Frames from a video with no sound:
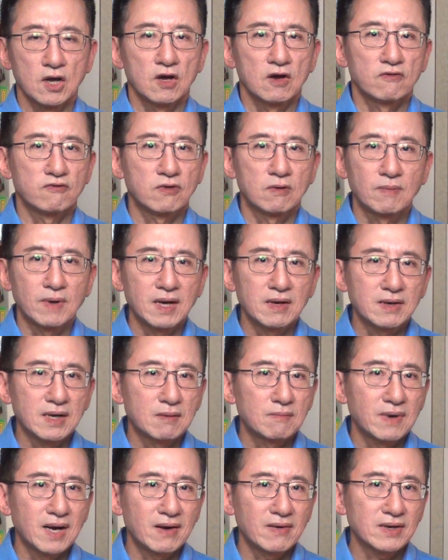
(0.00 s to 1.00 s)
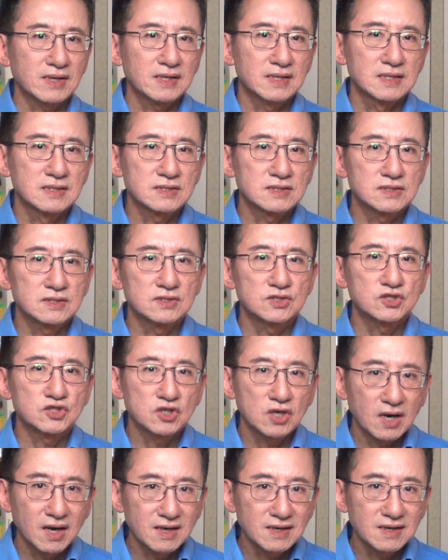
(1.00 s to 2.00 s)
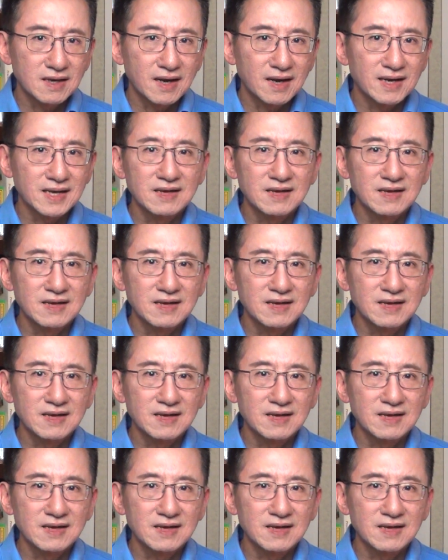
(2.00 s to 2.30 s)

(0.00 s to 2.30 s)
For many Americans, China